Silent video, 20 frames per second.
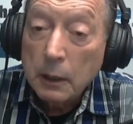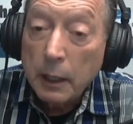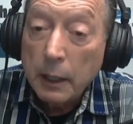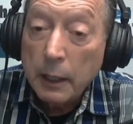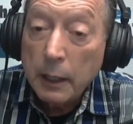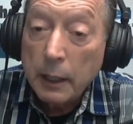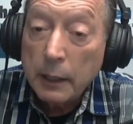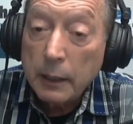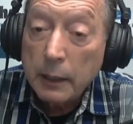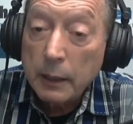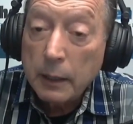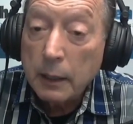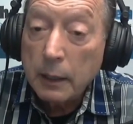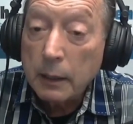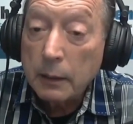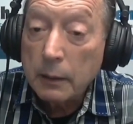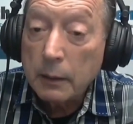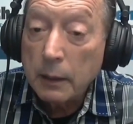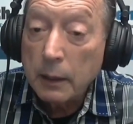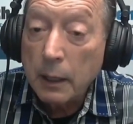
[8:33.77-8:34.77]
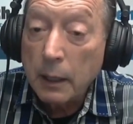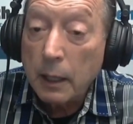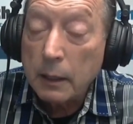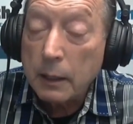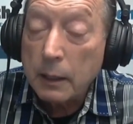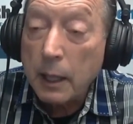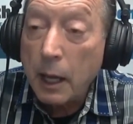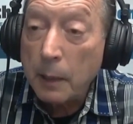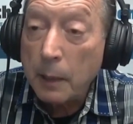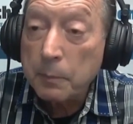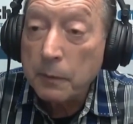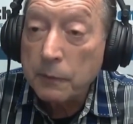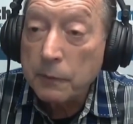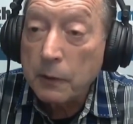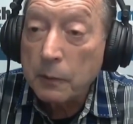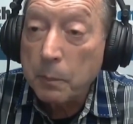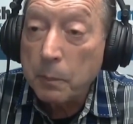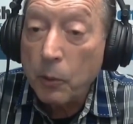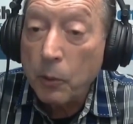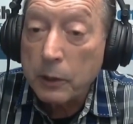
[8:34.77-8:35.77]
and on top of
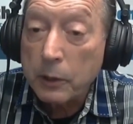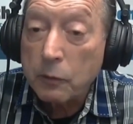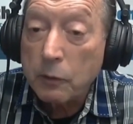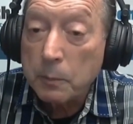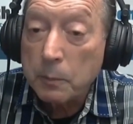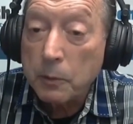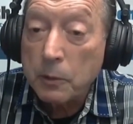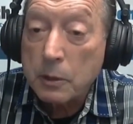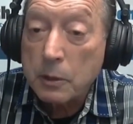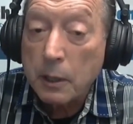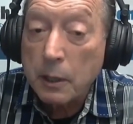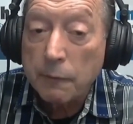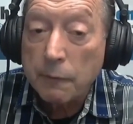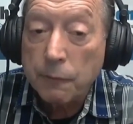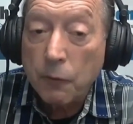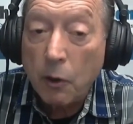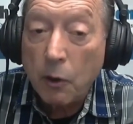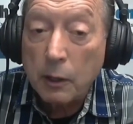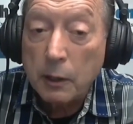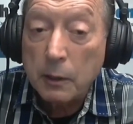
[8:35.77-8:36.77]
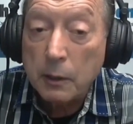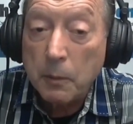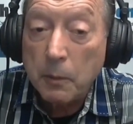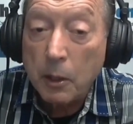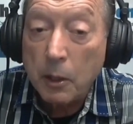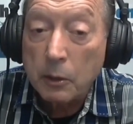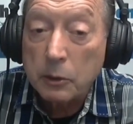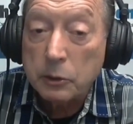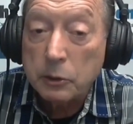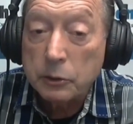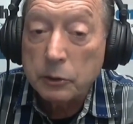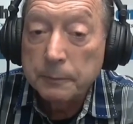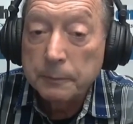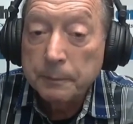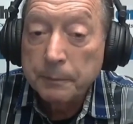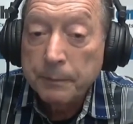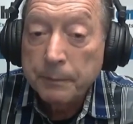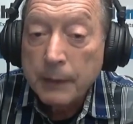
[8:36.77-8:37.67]
a 0.3% fall in March.